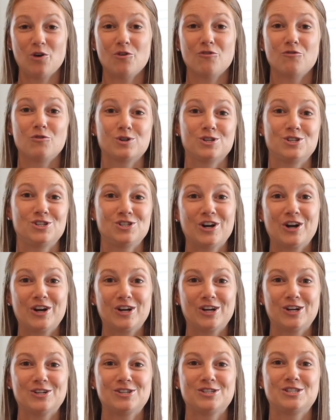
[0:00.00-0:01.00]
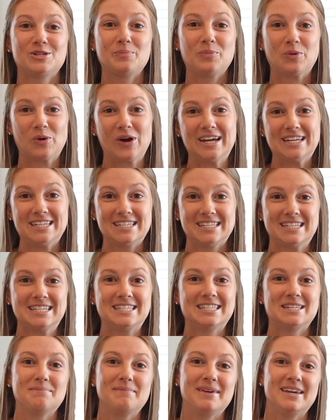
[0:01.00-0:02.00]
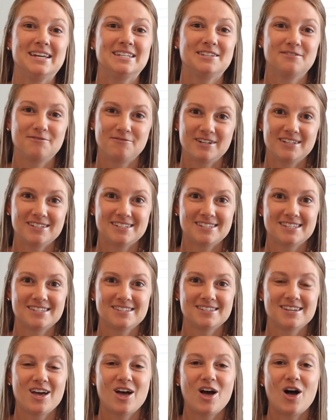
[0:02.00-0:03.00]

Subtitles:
For starters, the price is the main difference.